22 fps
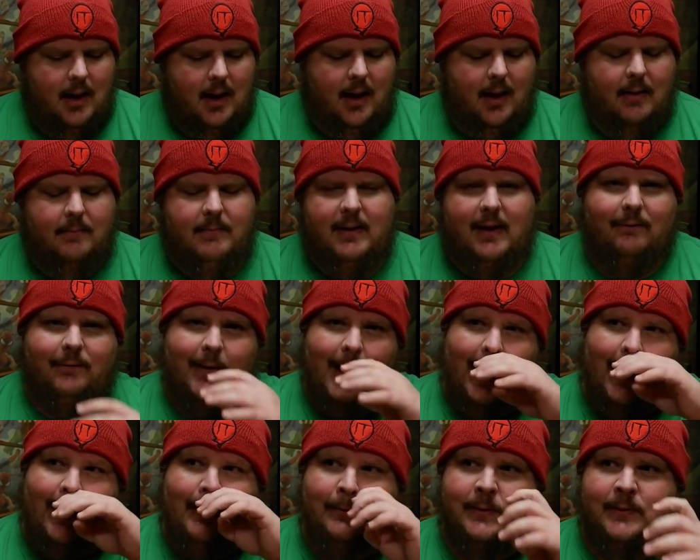Um, if
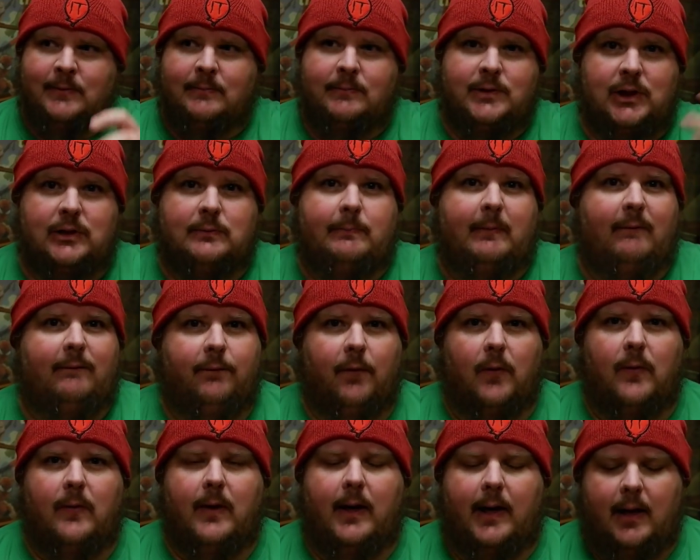not, it was just
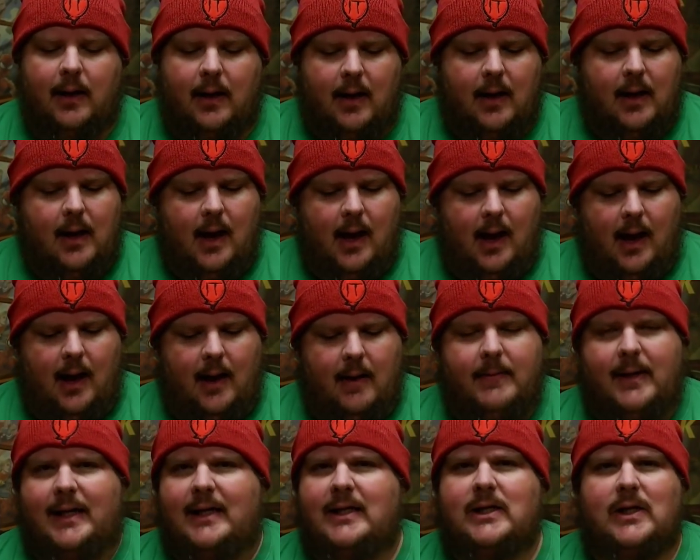before it.
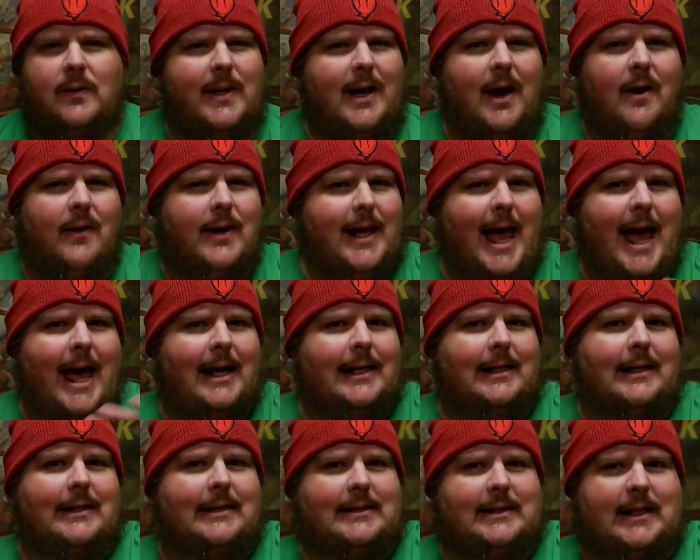Um, and so he already had
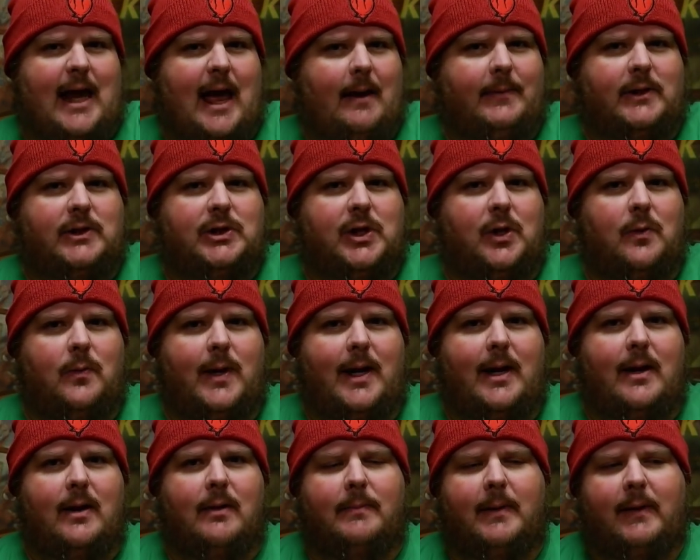an established
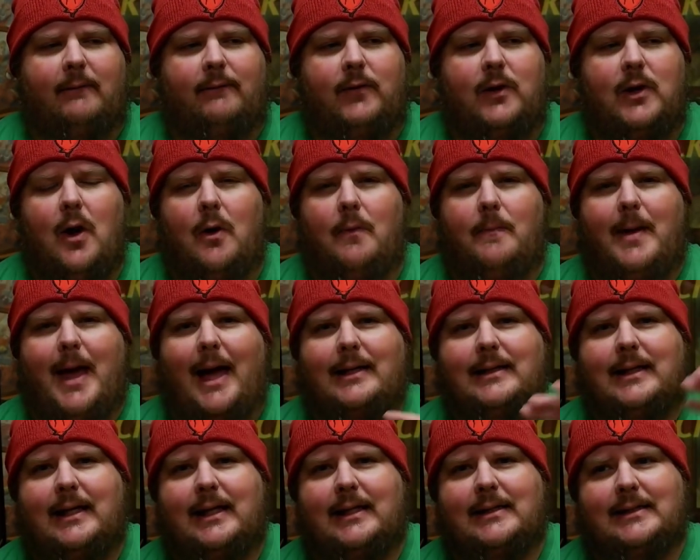career. But if you go
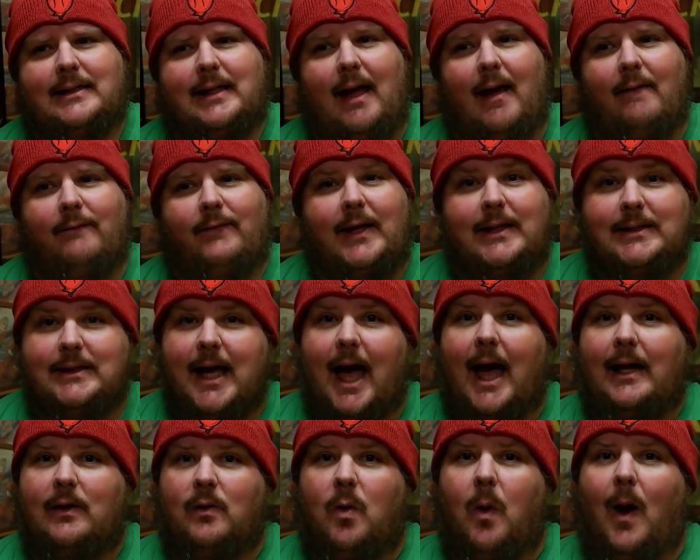back to his stuff, he's
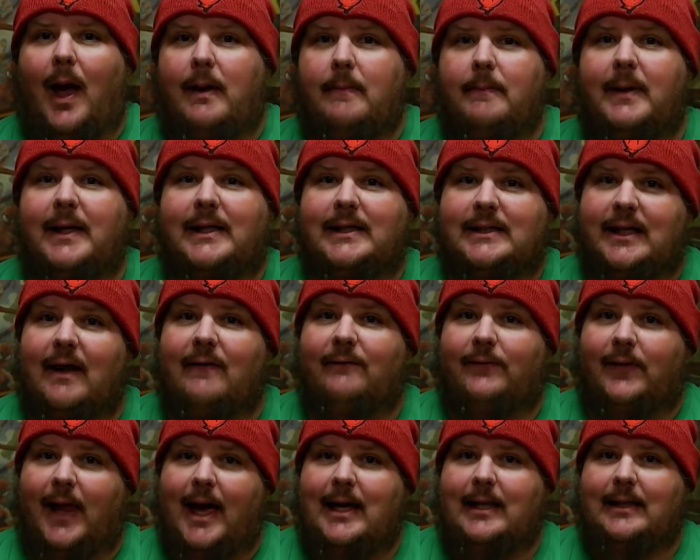got quite a bit of
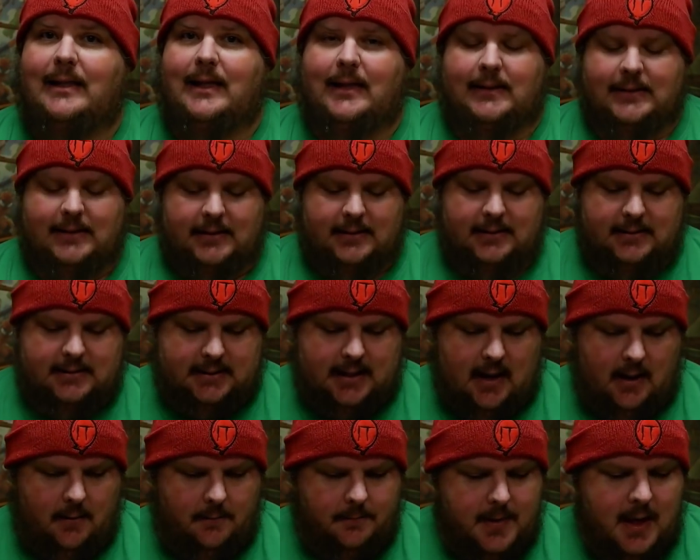stuff like this.
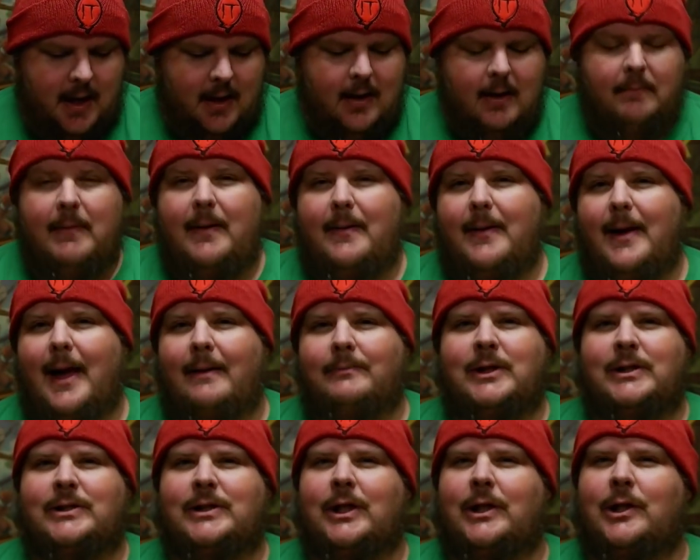So maybe I'm
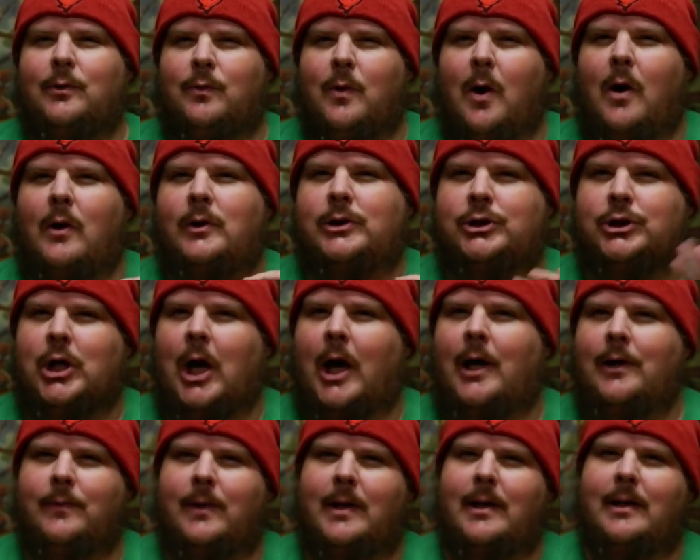just in the wrong
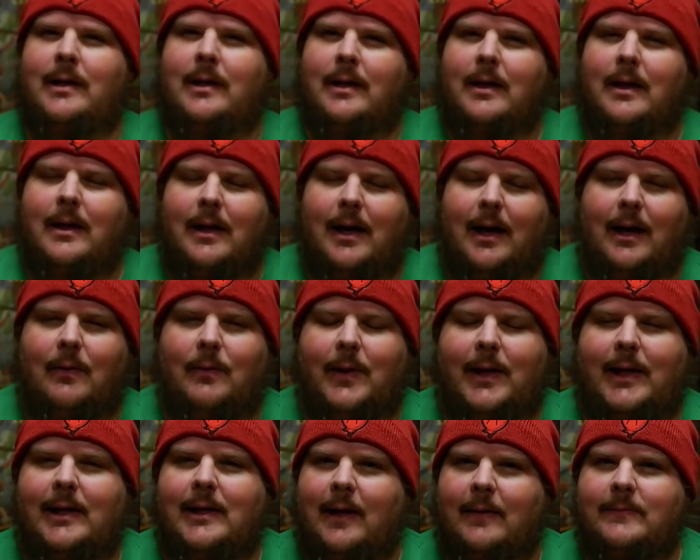genre uh,
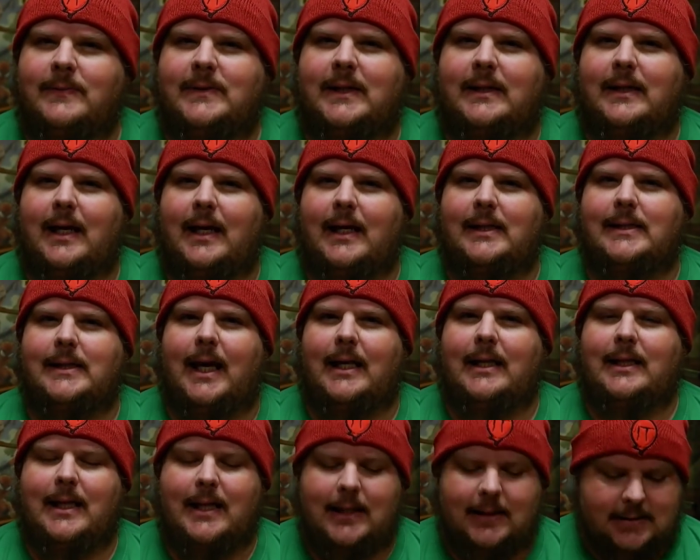when it comes to things
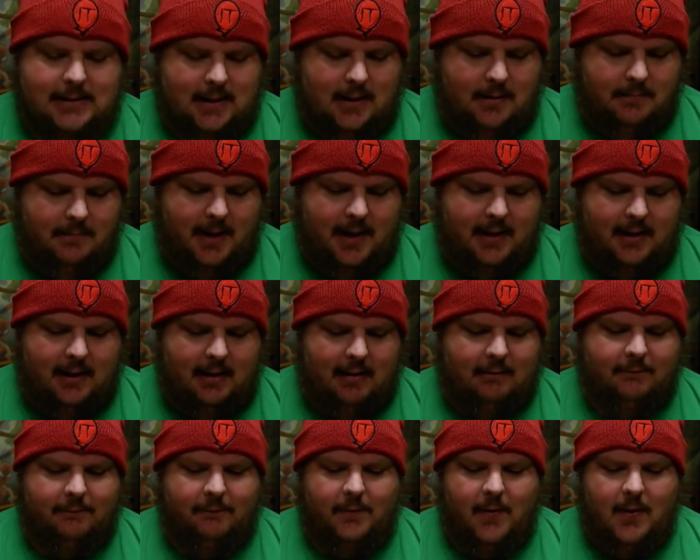like this. But
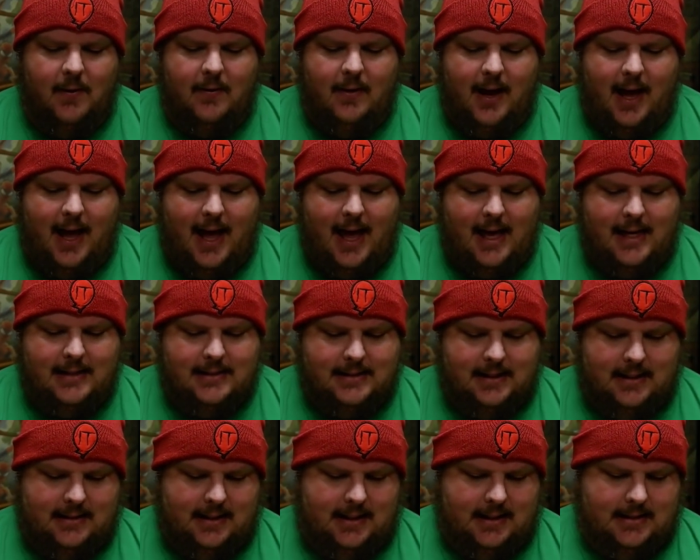as far as
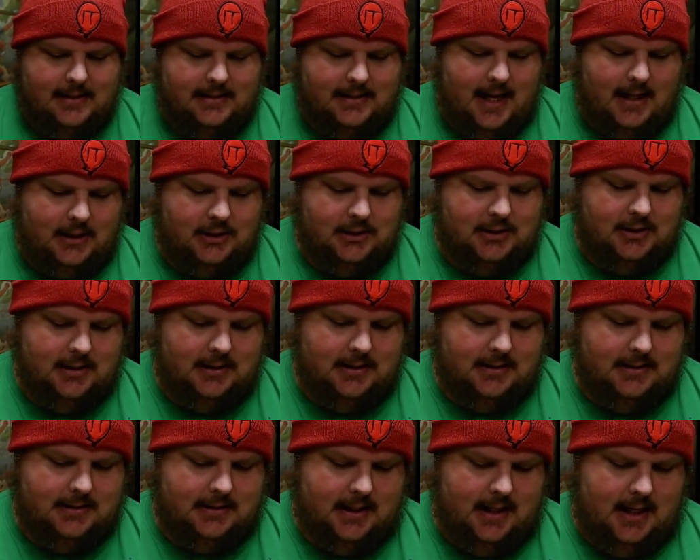the
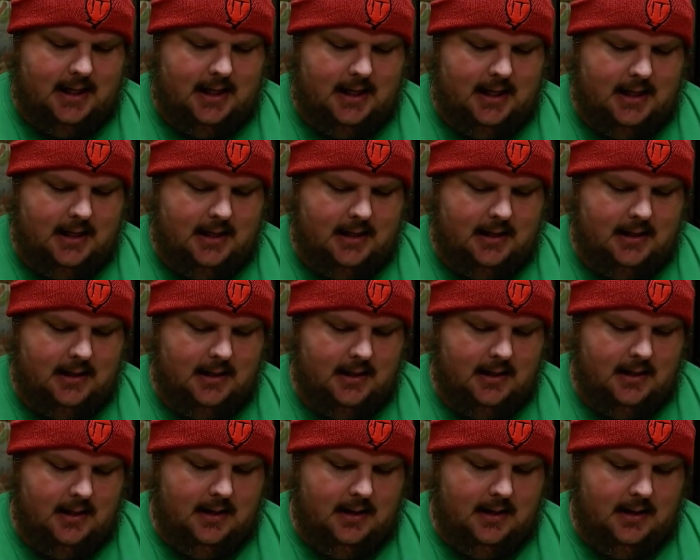sections in,